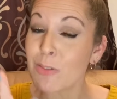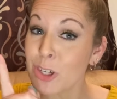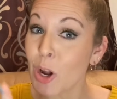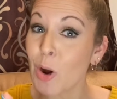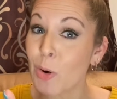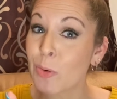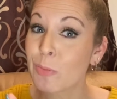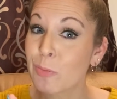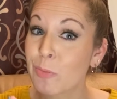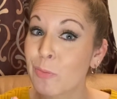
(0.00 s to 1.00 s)

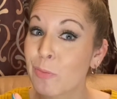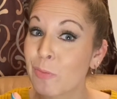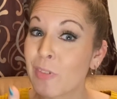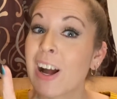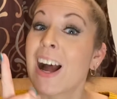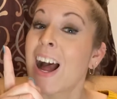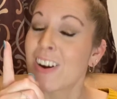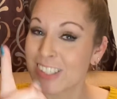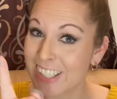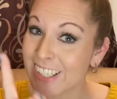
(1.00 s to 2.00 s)
know
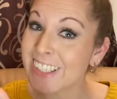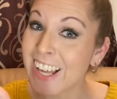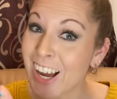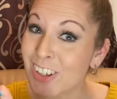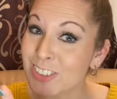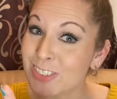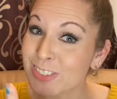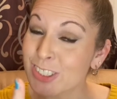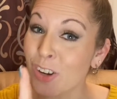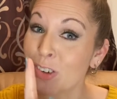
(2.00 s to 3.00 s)
how to get it out.
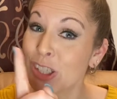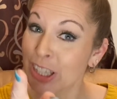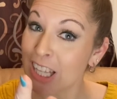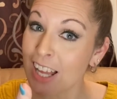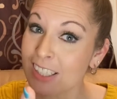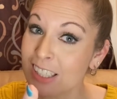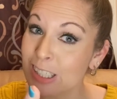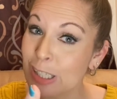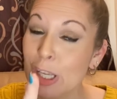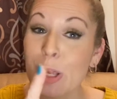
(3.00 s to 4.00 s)
So good luck.
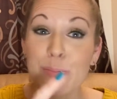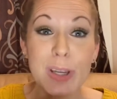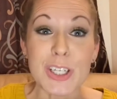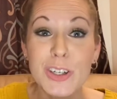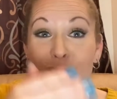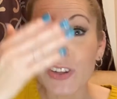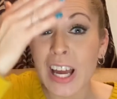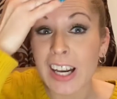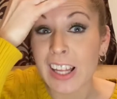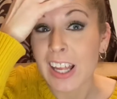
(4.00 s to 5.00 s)
Make sure you
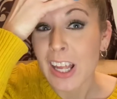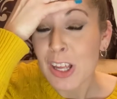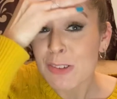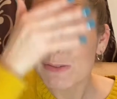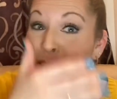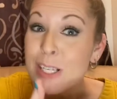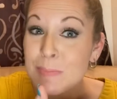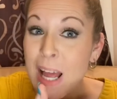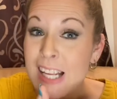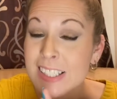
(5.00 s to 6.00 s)
got a face
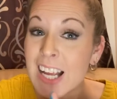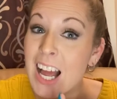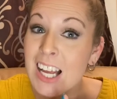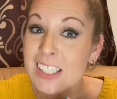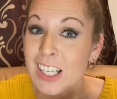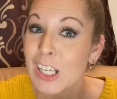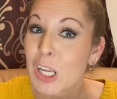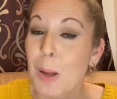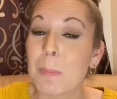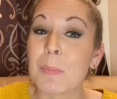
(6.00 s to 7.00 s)
mask on to
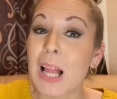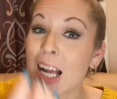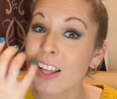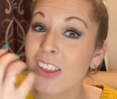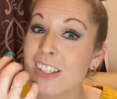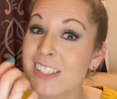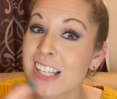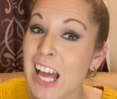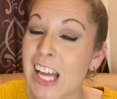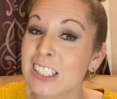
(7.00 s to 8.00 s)
block all that
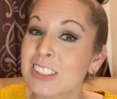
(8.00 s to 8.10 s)
snot,